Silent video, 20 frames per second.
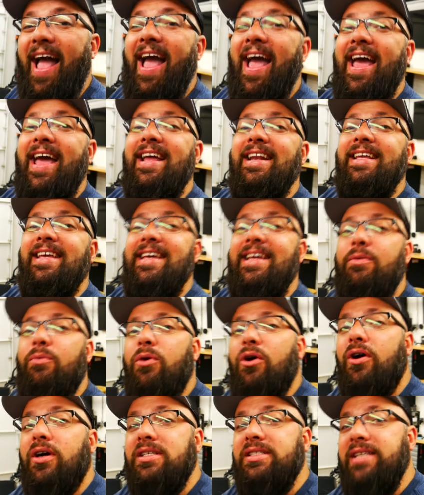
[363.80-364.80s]
and it
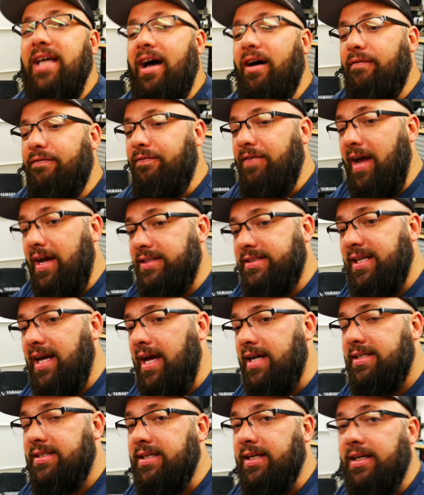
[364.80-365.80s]
works out
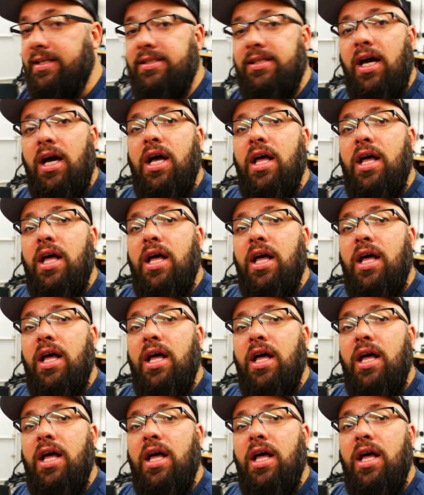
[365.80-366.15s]
fantastic.